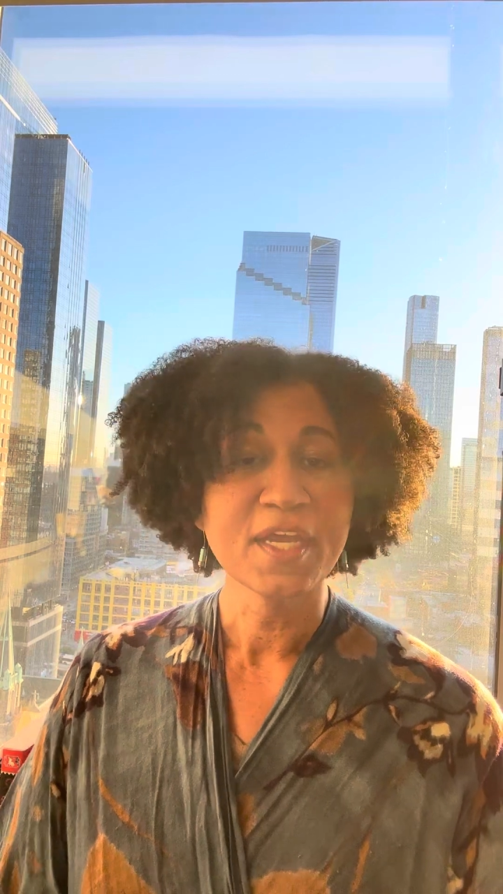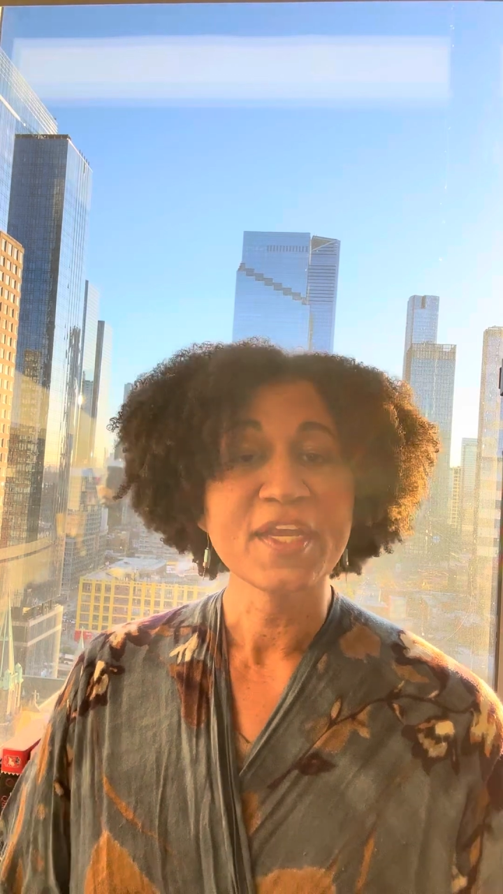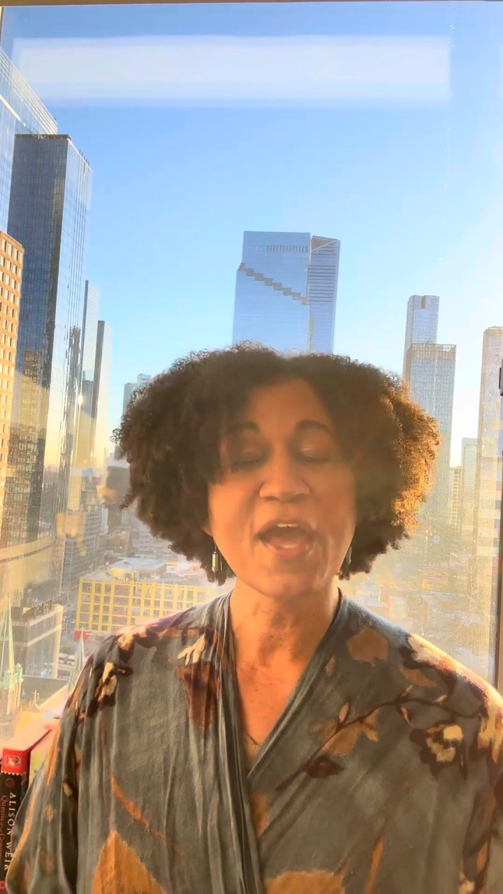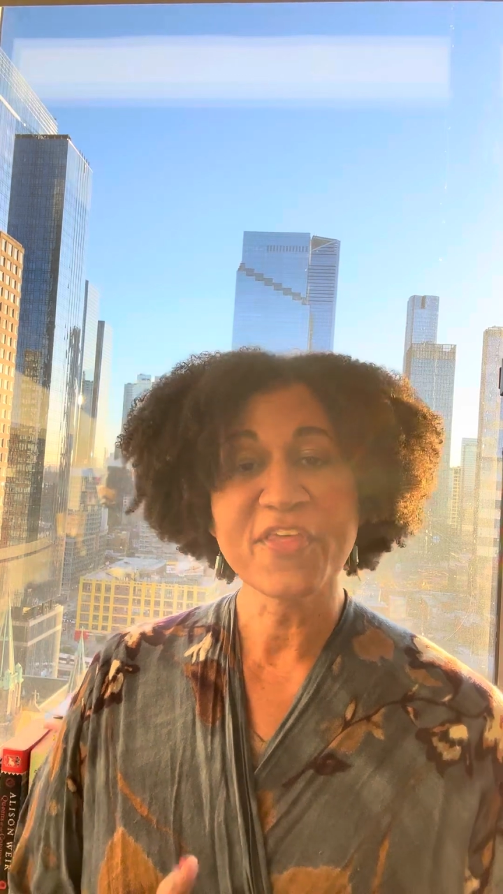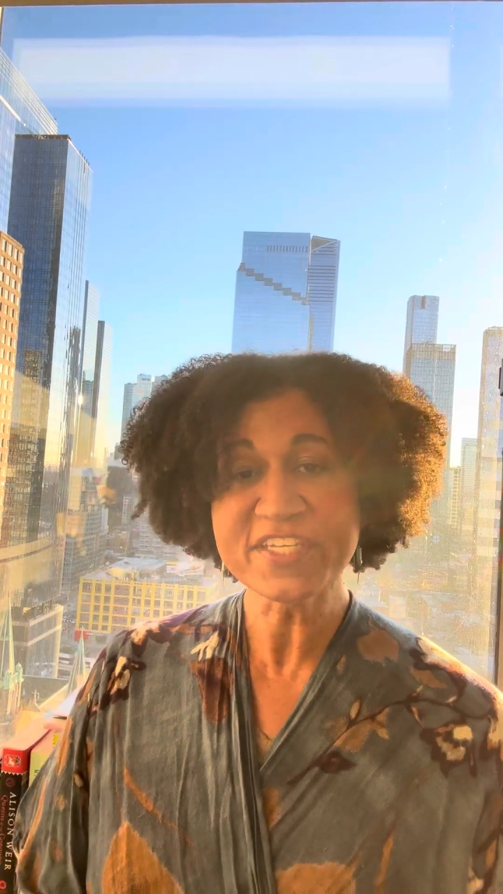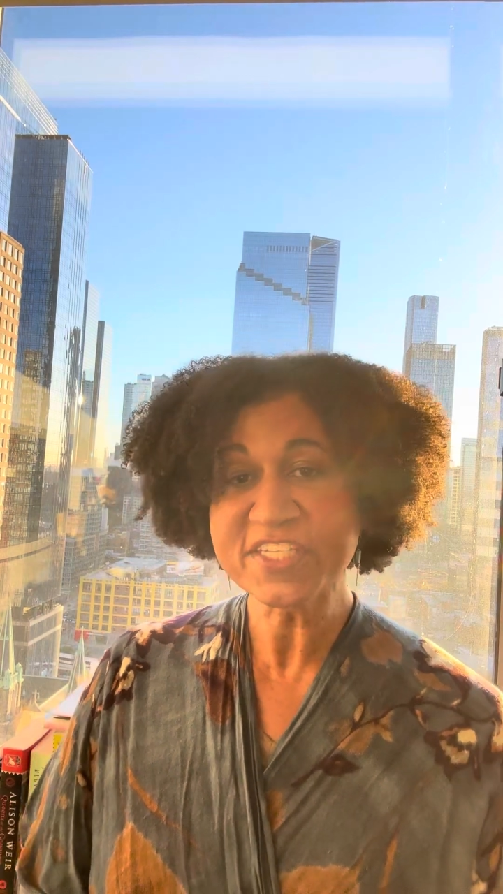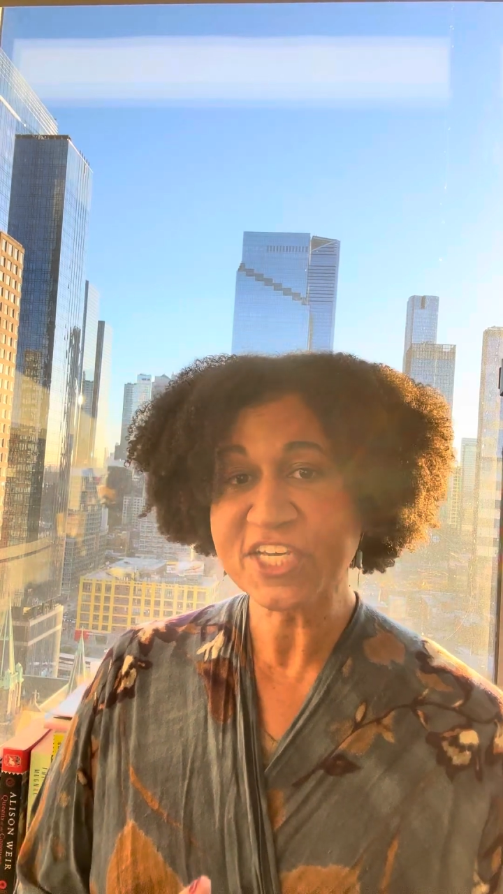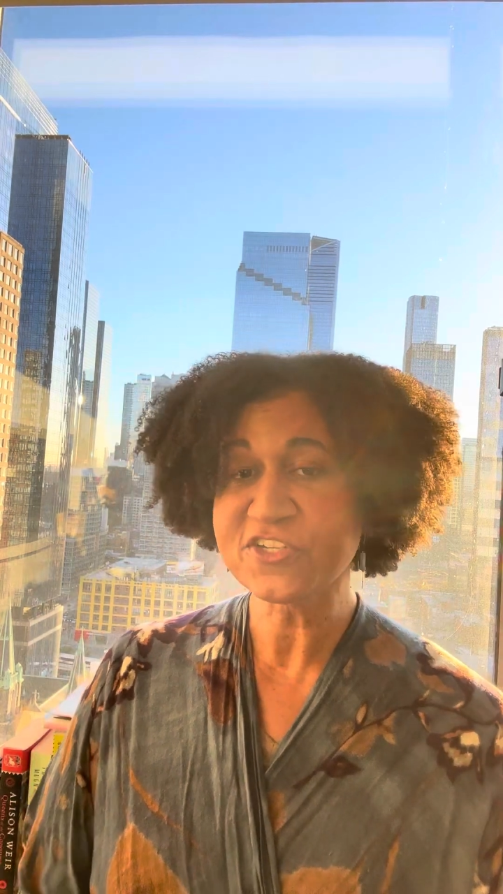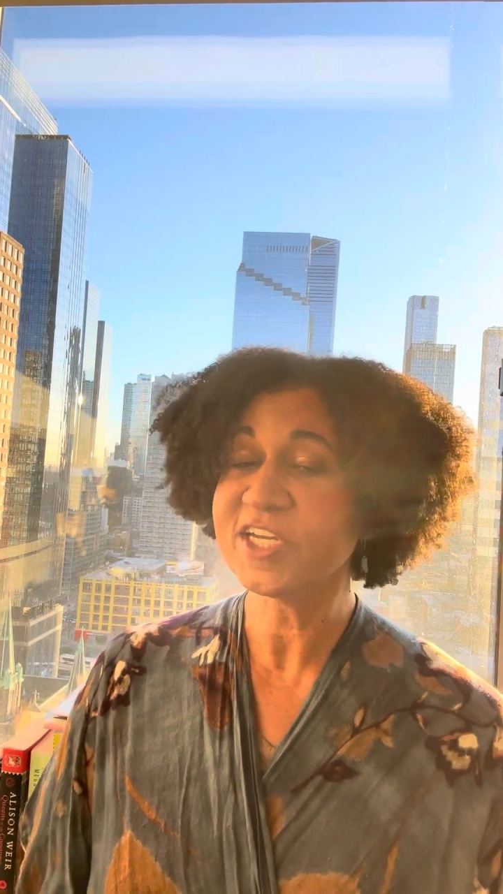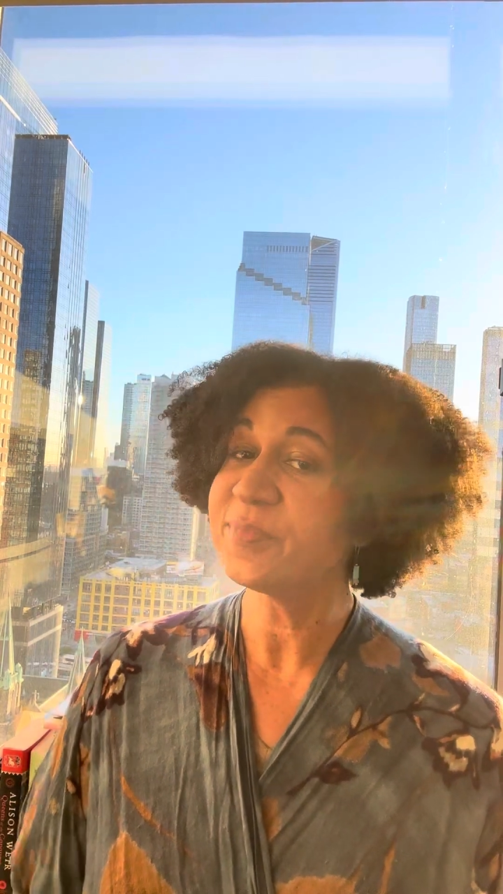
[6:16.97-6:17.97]
Now, this is
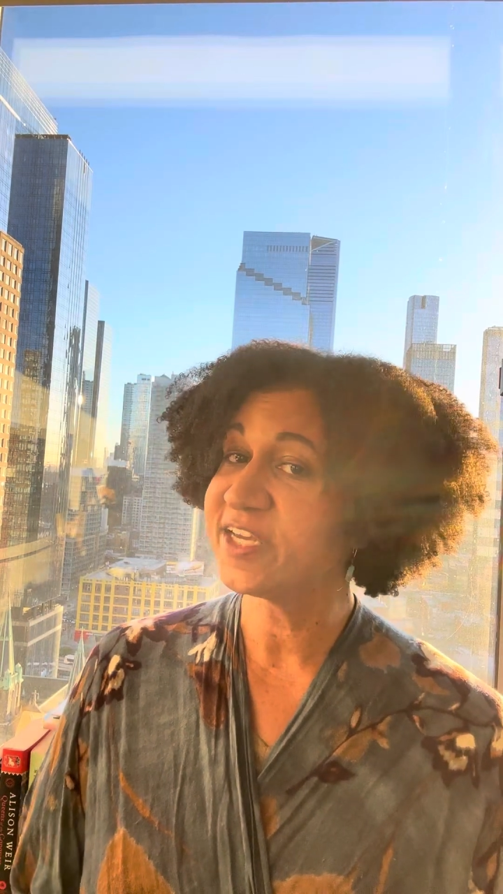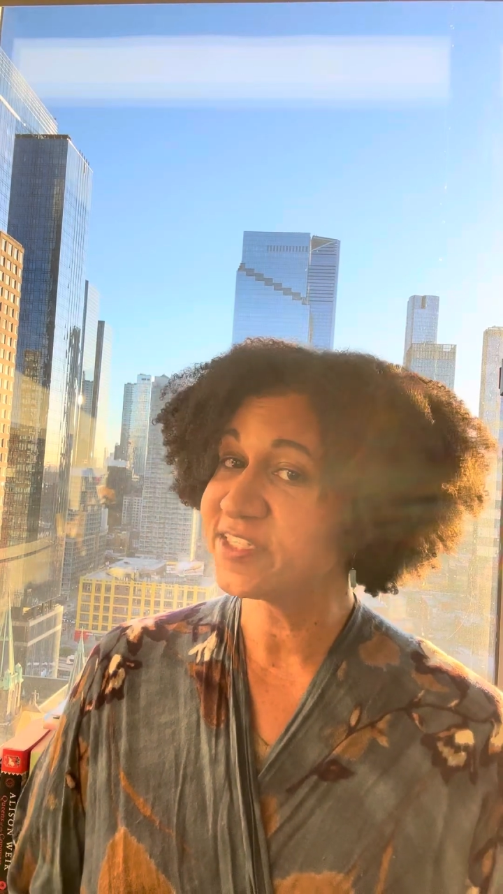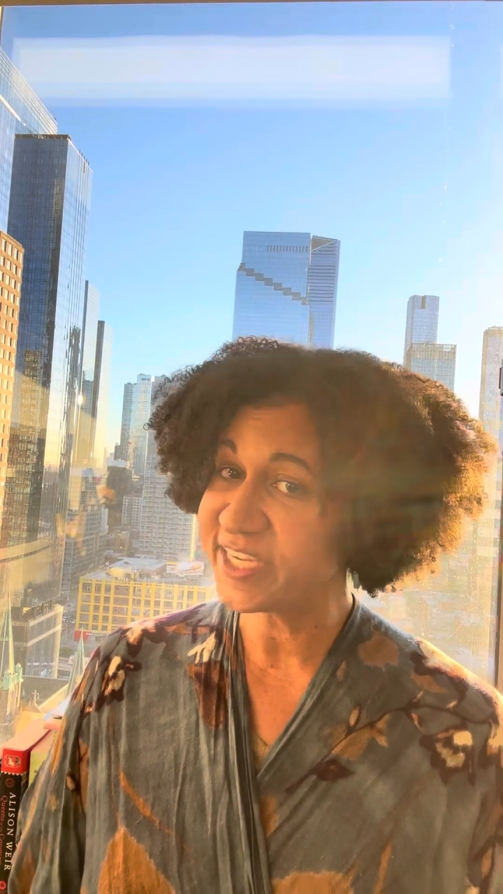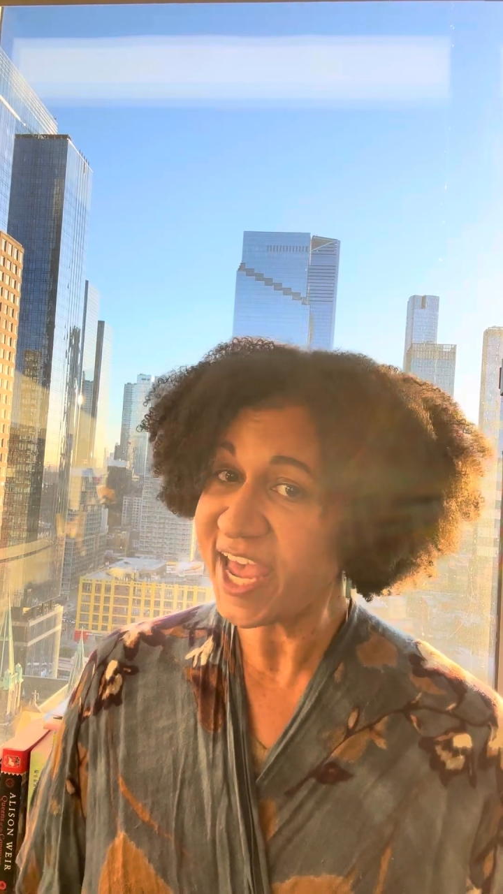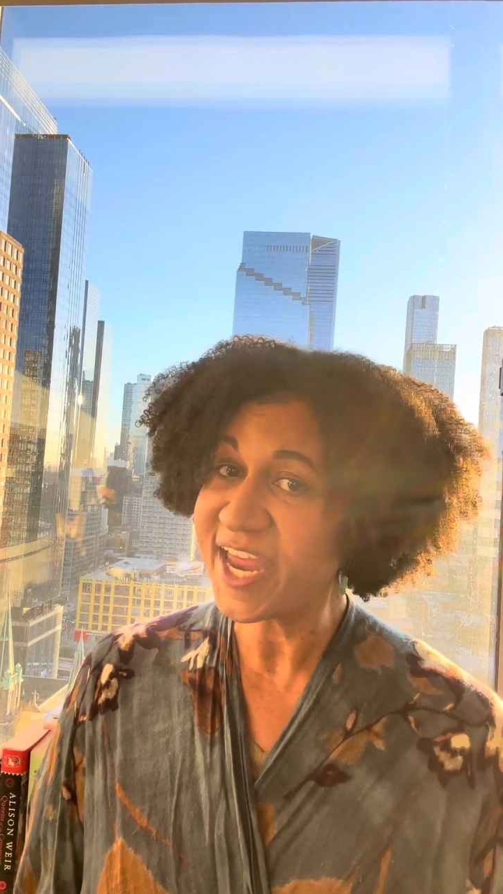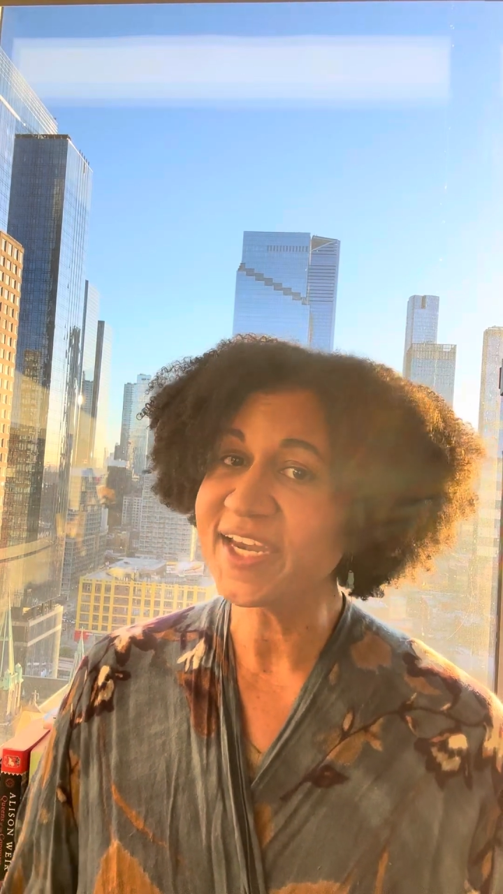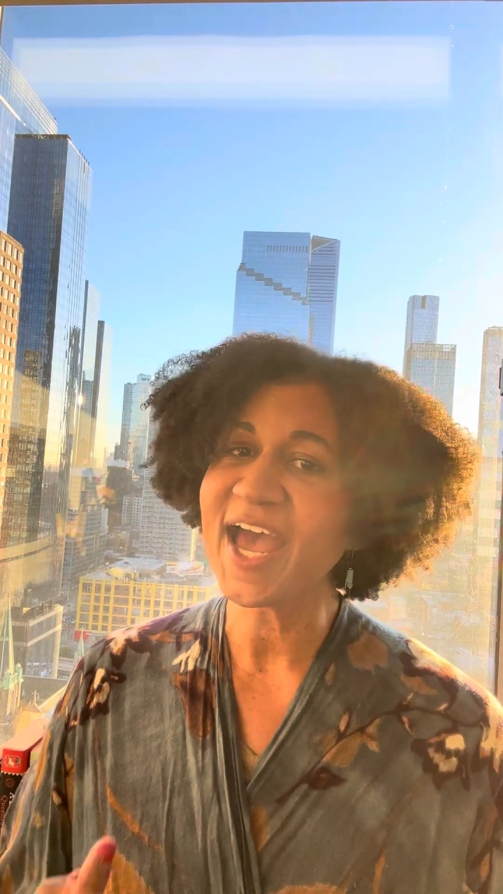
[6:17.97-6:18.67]
interesting because, again,